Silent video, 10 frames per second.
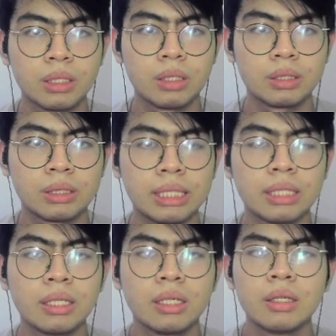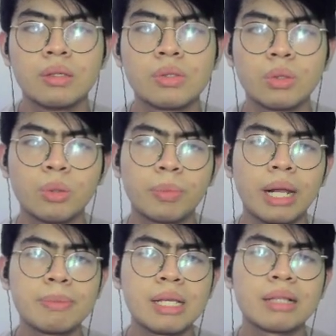okay. So
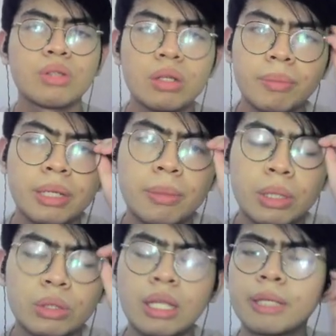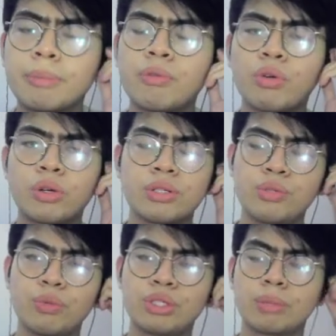perhaps I'll talk a bit about, like, before
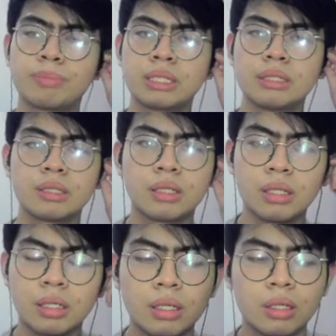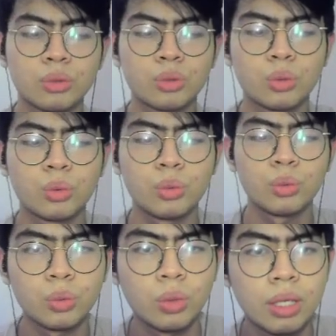we jump in
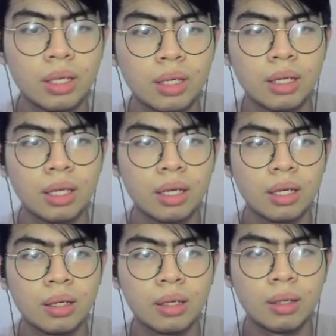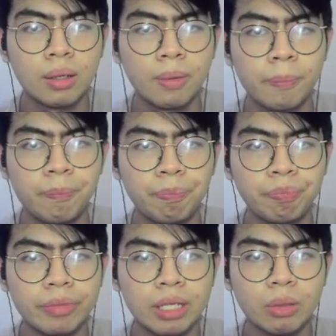to uh,
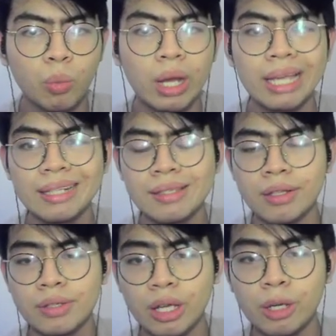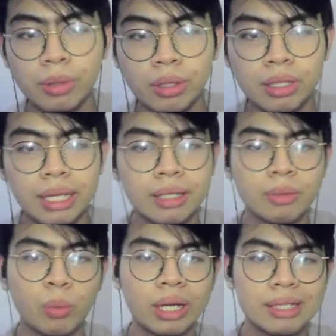why it's desirable
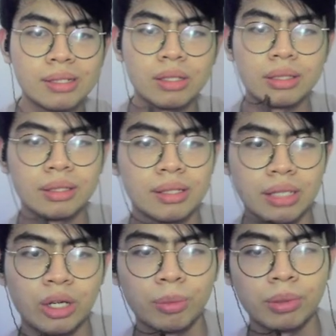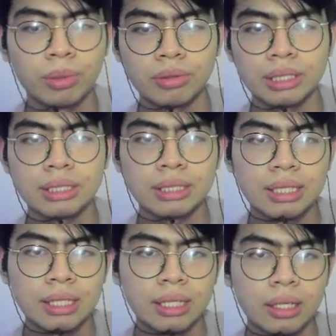and why it's not desirable, right?
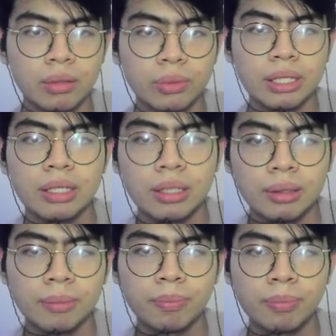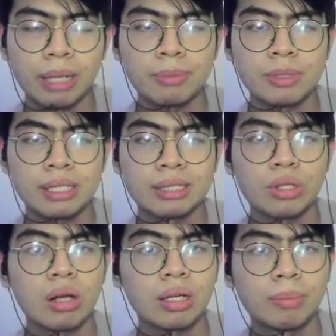We perhaps can
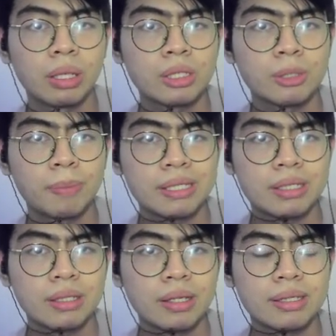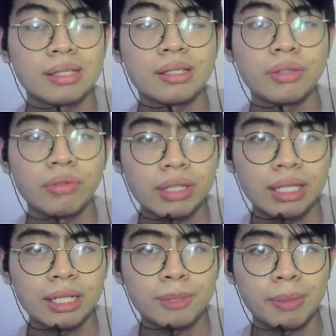talk about sensitivity
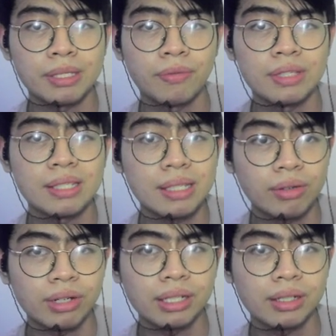and specificity, right?